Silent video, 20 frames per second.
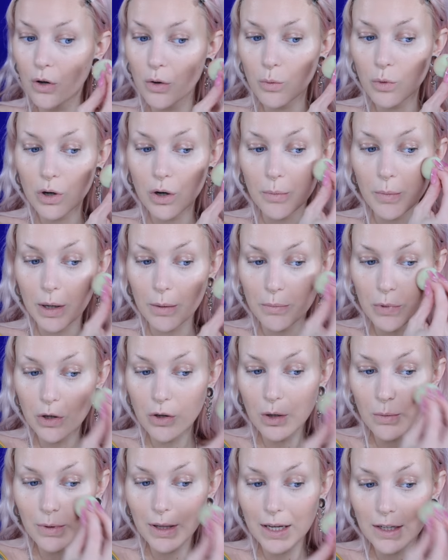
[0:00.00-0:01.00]
one of my
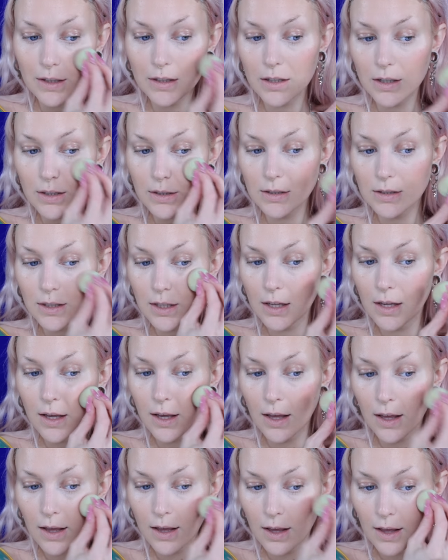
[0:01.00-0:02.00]
beauty blenders
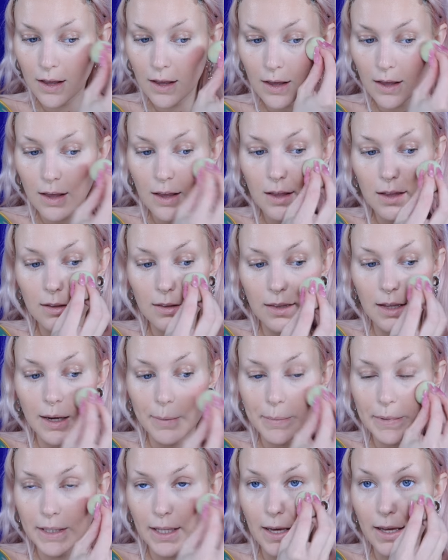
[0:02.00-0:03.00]
and
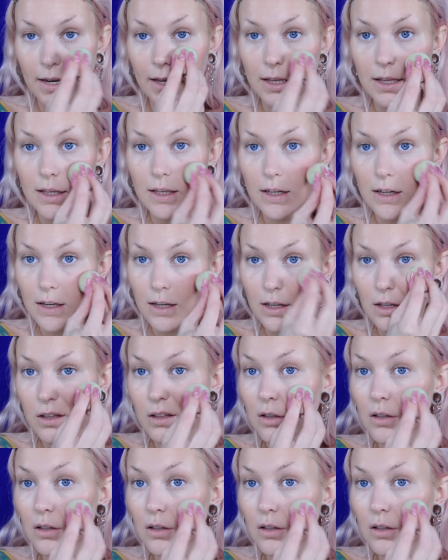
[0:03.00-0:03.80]
dab that in.